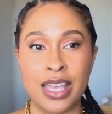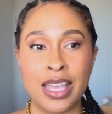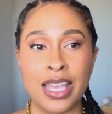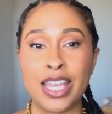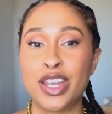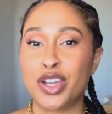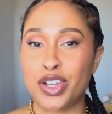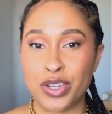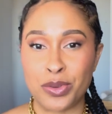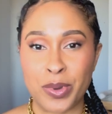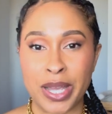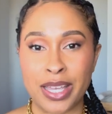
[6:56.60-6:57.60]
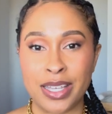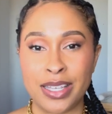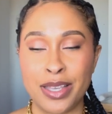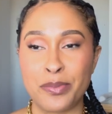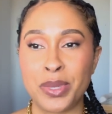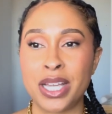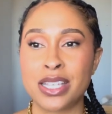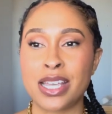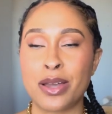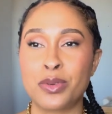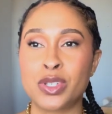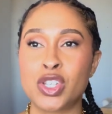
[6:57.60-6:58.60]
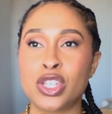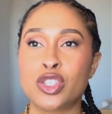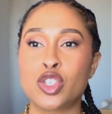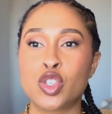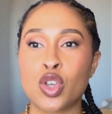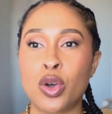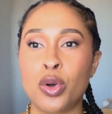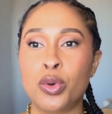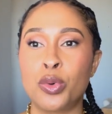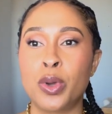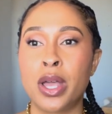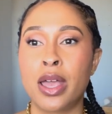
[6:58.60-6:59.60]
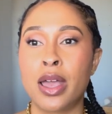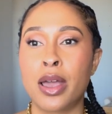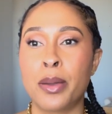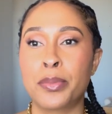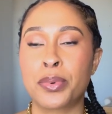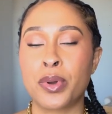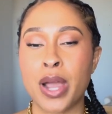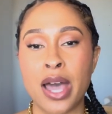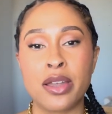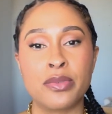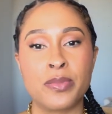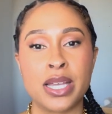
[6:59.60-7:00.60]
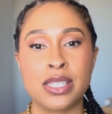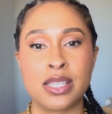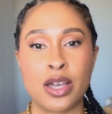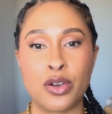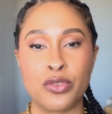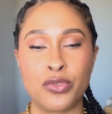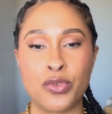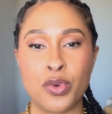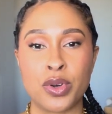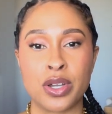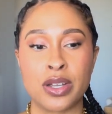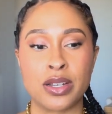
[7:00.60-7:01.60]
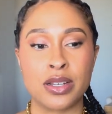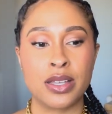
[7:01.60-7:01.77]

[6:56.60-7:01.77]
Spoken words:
in a good way because I was just so proud of myself for